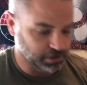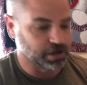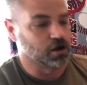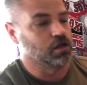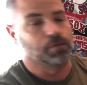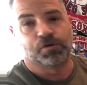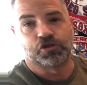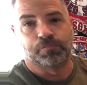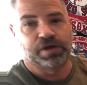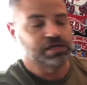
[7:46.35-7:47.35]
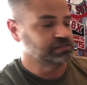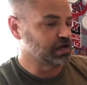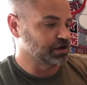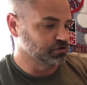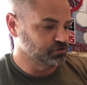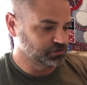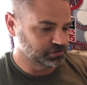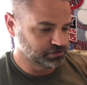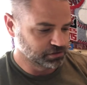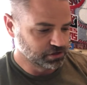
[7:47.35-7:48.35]
I got all, a bunch of base
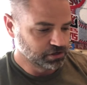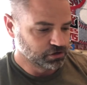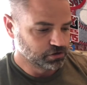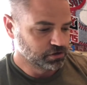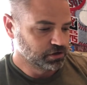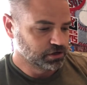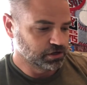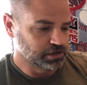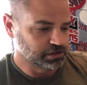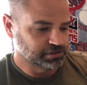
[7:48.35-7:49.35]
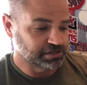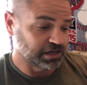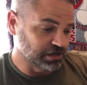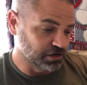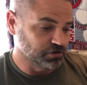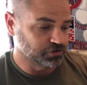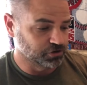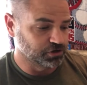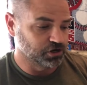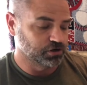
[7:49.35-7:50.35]
autos, uh, second year and
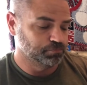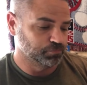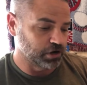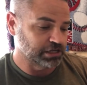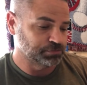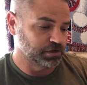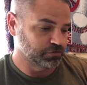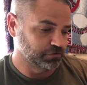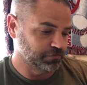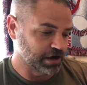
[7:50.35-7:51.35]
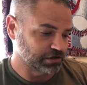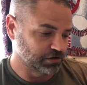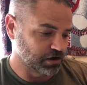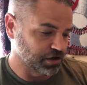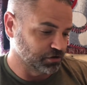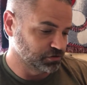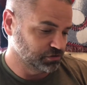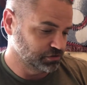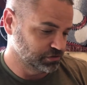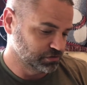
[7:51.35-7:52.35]
third year prospect refractor
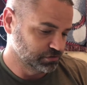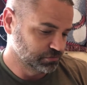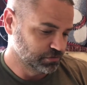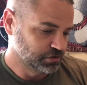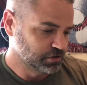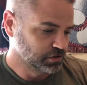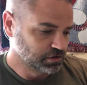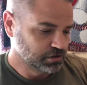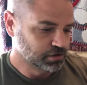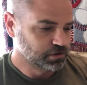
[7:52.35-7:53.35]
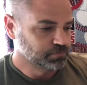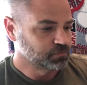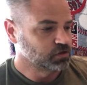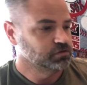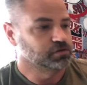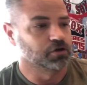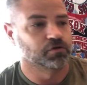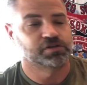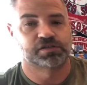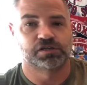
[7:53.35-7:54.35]
autos.
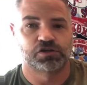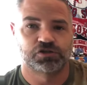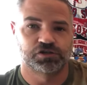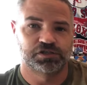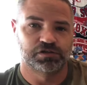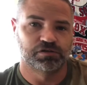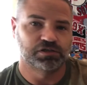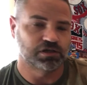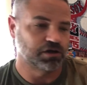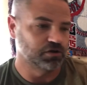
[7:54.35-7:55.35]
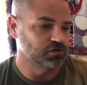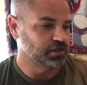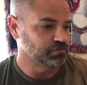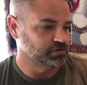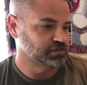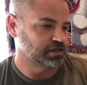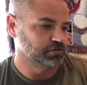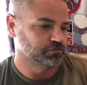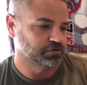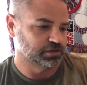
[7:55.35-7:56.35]
Donruss Signature Series auto. That one's out
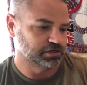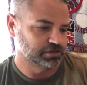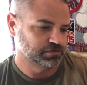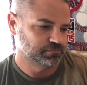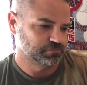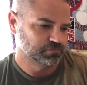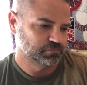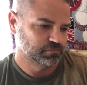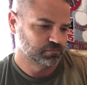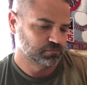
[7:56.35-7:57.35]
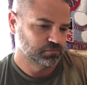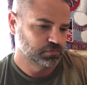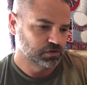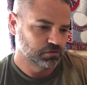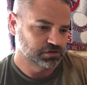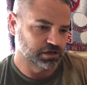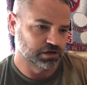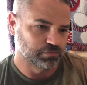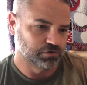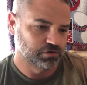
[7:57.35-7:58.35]
of, uh, what's that
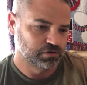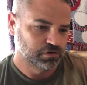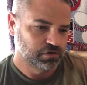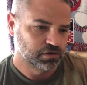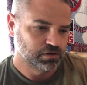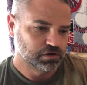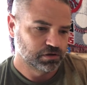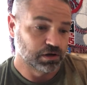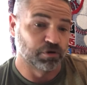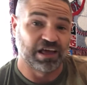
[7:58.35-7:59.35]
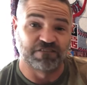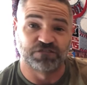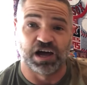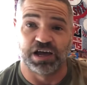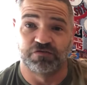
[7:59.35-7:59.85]
numbered? Numbered out of five.